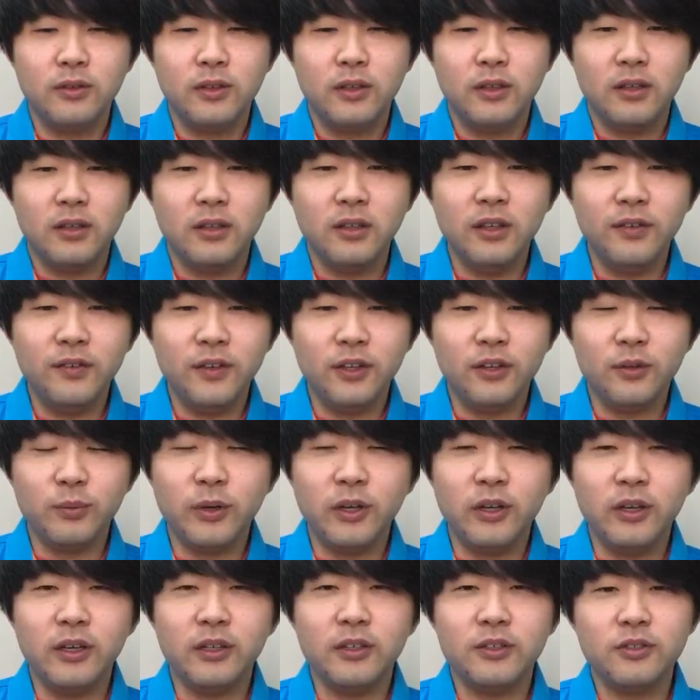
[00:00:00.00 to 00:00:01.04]
leaving your
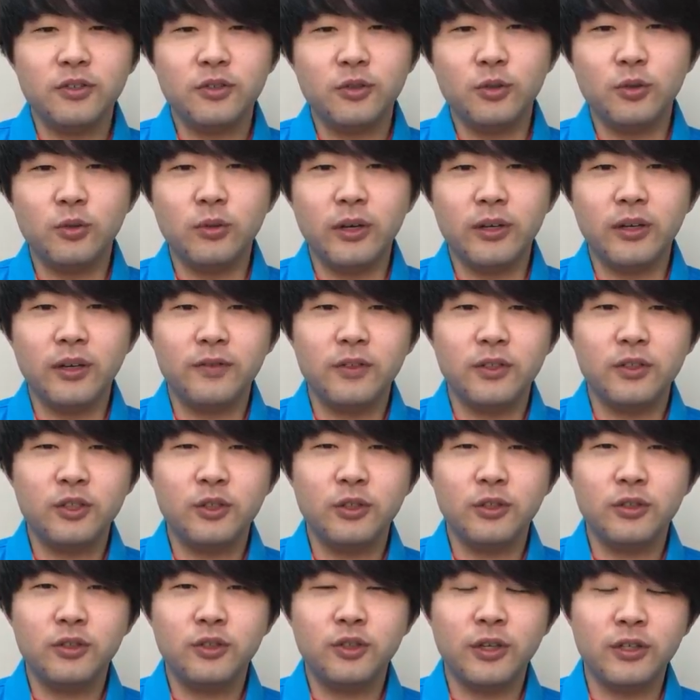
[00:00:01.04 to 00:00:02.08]
money at a school while you have to
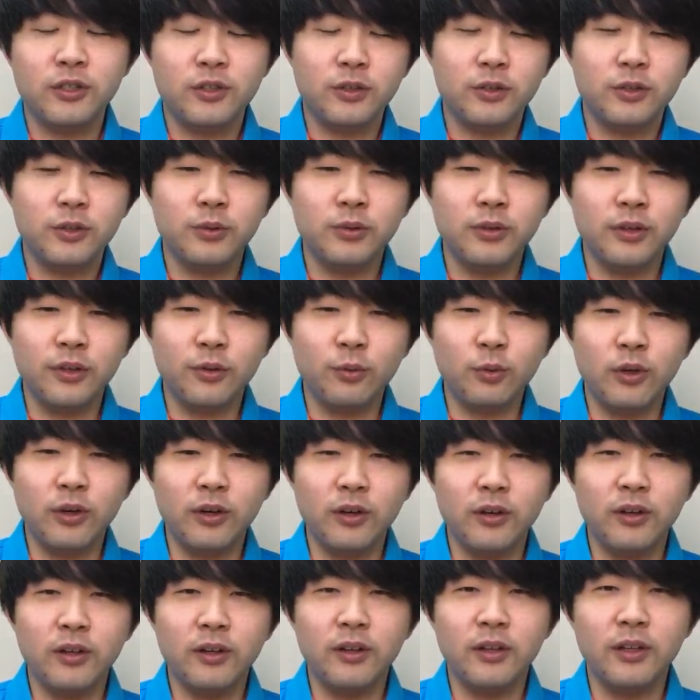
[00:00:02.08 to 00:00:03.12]
transfer to another
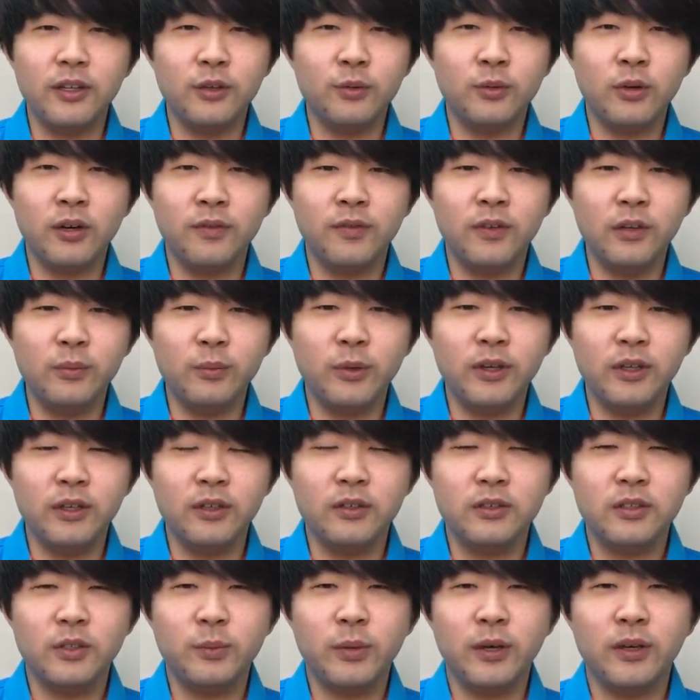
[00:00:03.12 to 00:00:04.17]
one and then you won't have any money
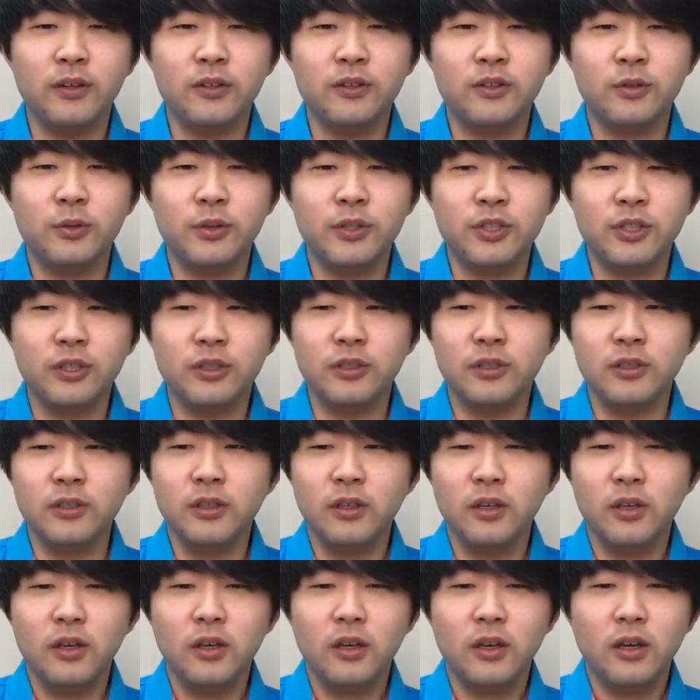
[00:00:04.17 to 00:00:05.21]
to pay the tuition.
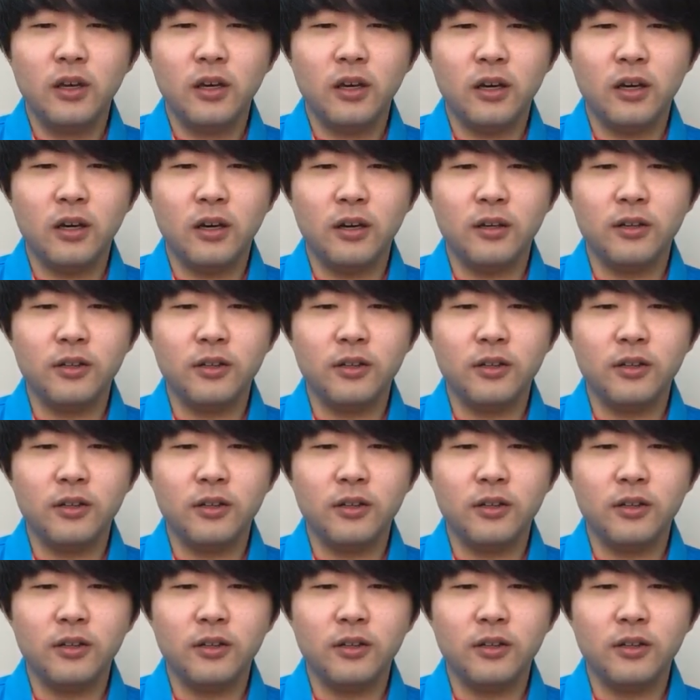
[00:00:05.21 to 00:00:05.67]
The